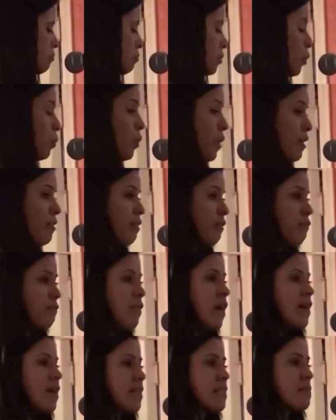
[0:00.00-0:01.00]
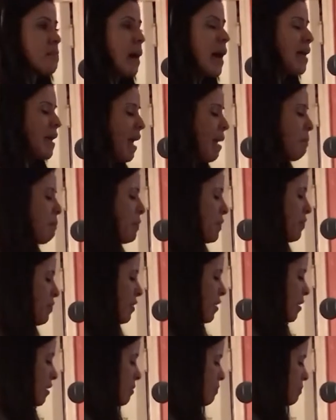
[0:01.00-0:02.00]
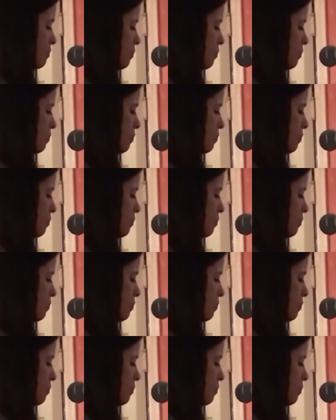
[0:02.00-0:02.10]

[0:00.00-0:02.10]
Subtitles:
But where the fuck is my empathy?